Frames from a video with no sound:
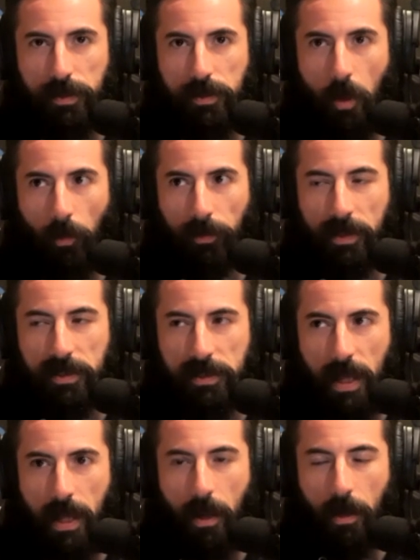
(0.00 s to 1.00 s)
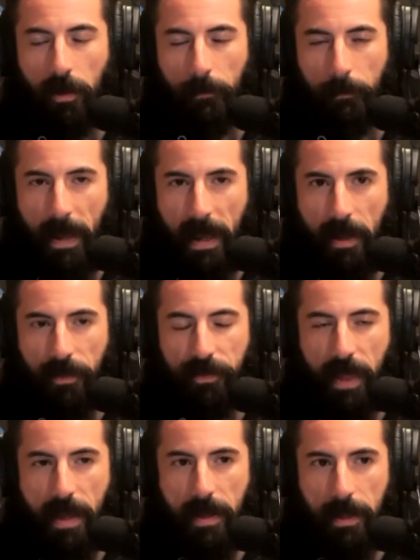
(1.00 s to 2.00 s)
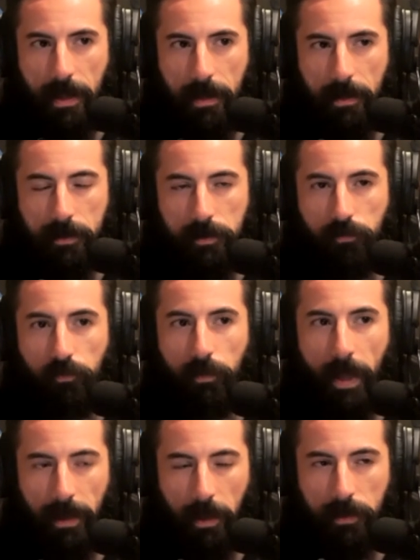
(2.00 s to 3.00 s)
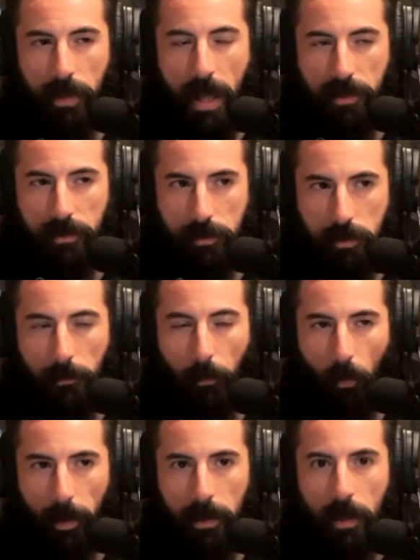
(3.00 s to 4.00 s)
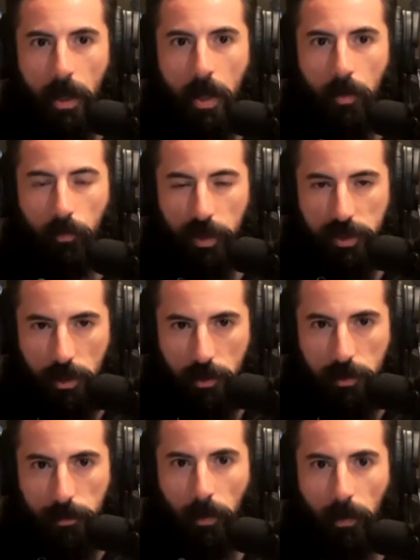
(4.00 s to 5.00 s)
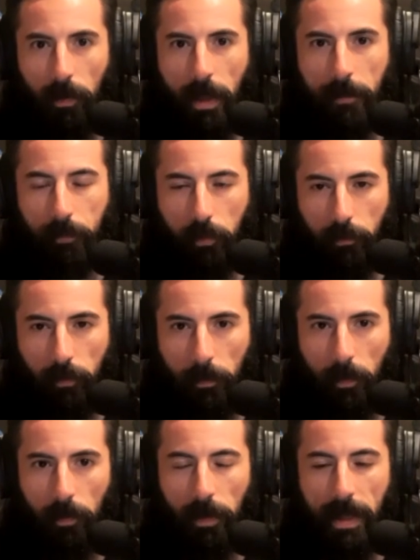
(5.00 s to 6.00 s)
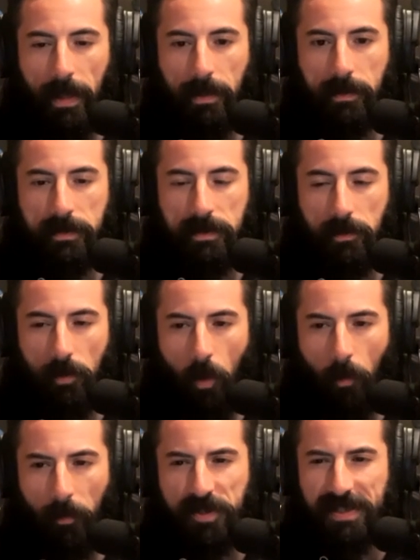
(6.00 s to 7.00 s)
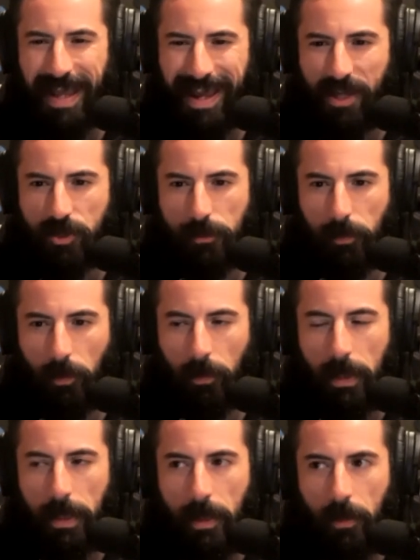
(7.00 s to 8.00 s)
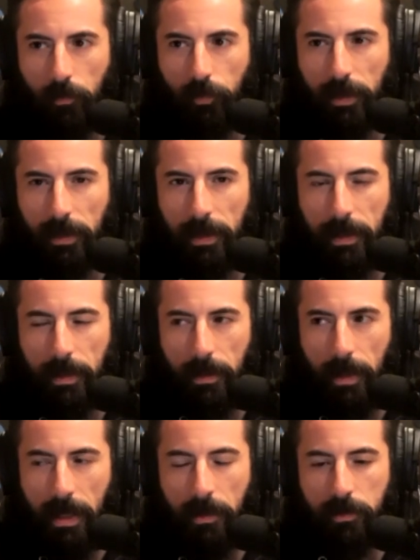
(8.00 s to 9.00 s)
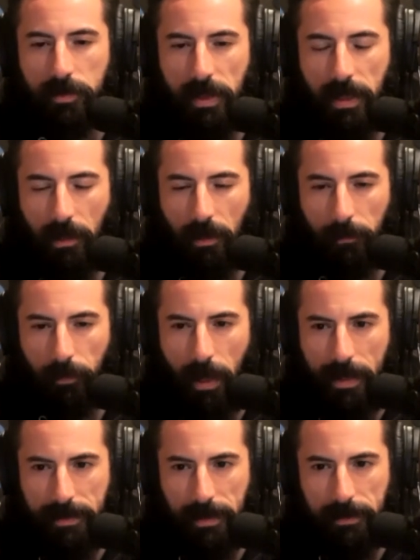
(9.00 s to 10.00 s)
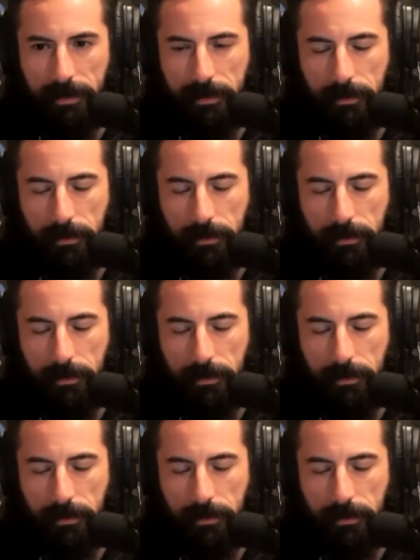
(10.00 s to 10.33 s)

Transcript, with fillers: only stay on a path that is like at your point researchable and provable and almost tangible really hinders the healing process